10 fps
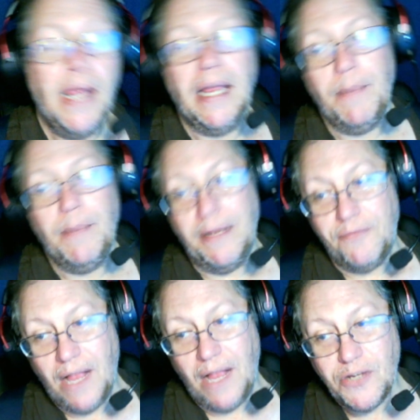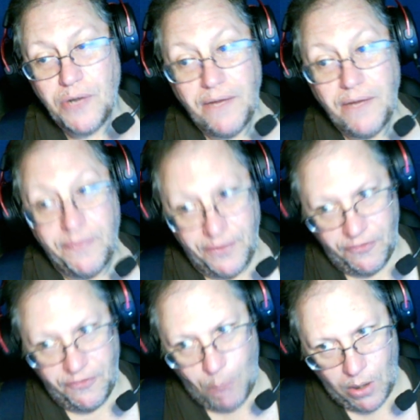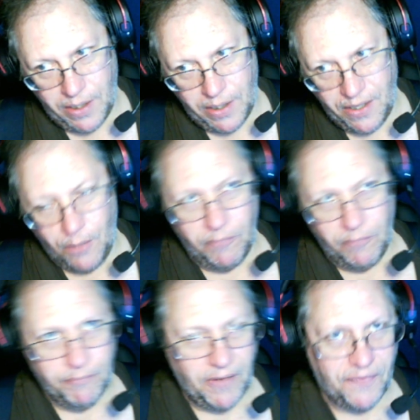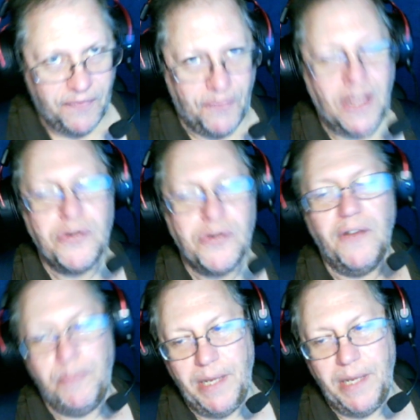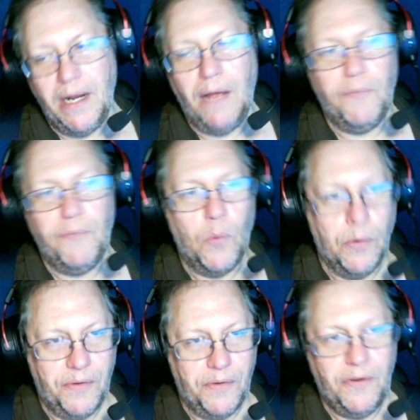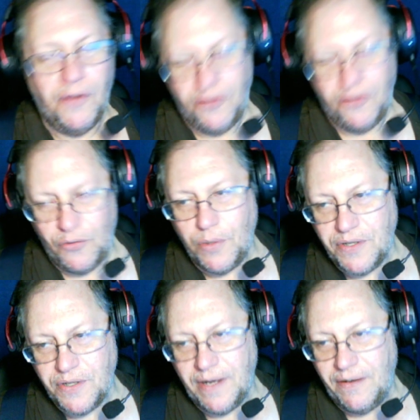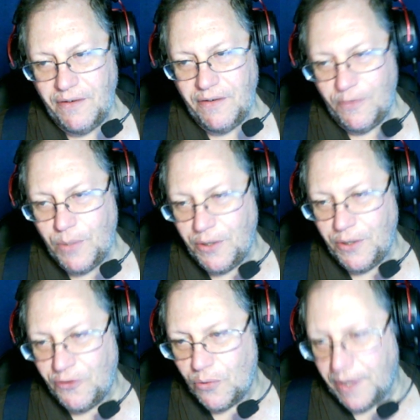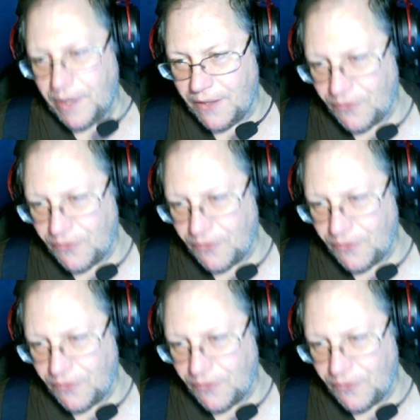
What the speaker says: can be a flash drive if it's small, if the flash drive is big enough, or the storage that what you're storing is